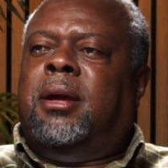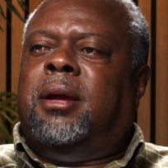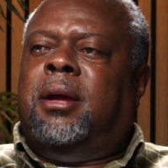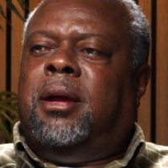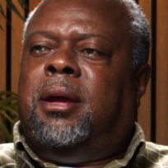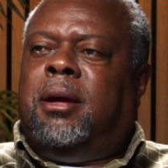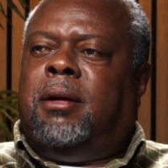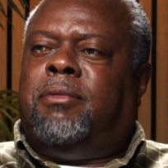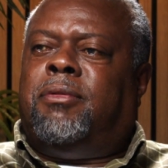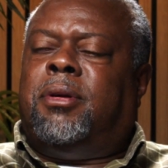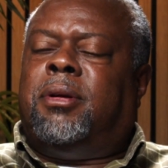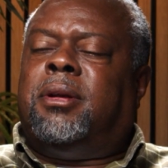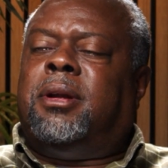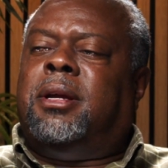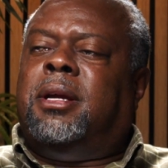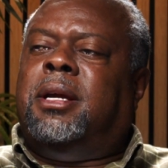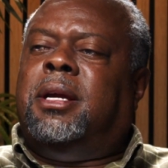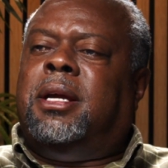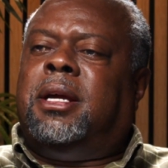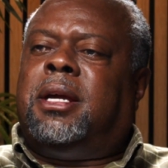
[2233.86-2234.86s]
effort
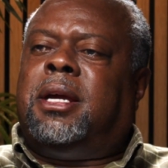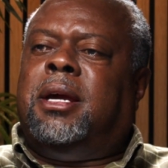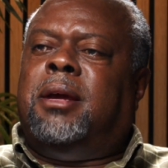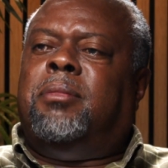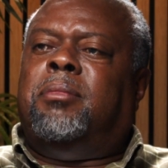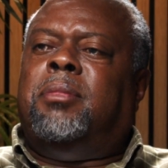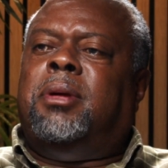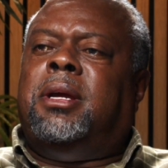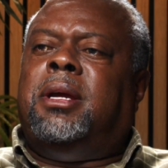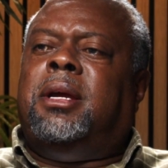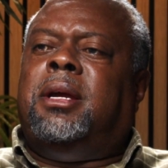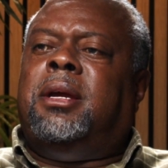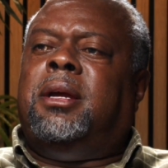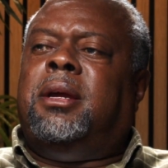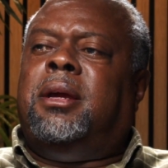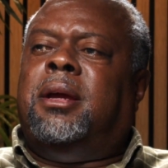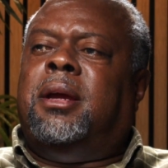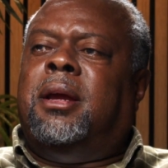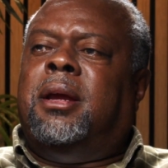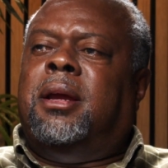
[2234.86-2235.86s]
can
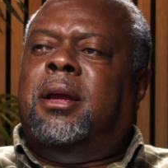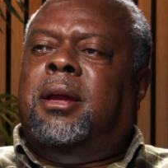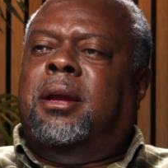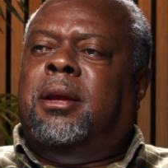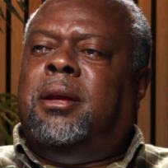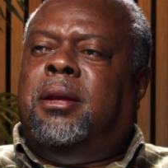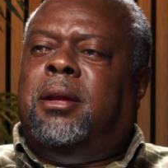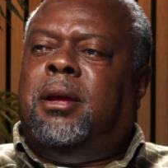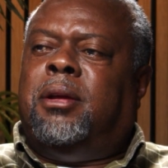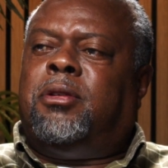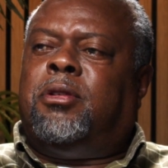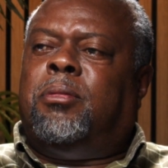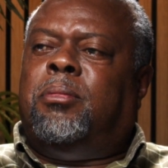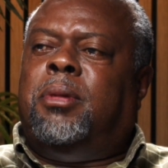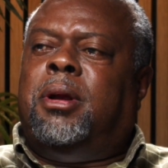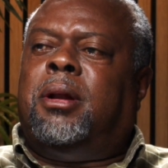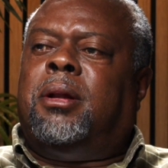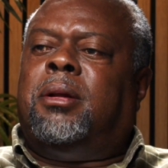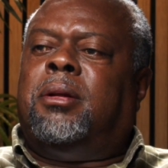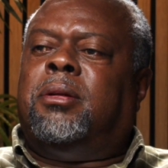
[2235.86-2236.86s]
be
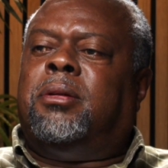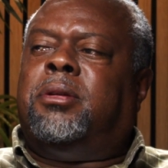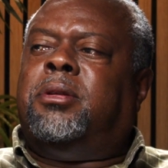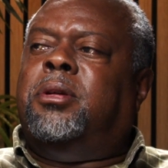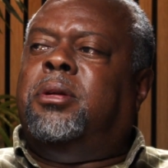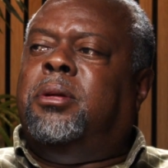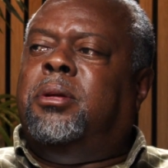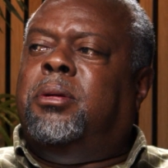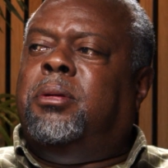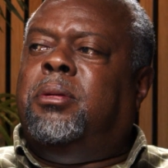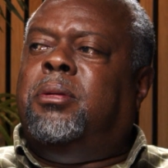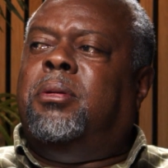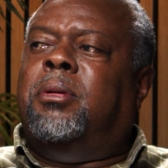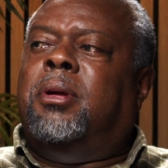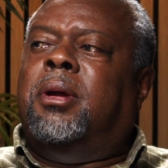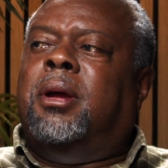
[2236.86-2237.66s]
detrimental to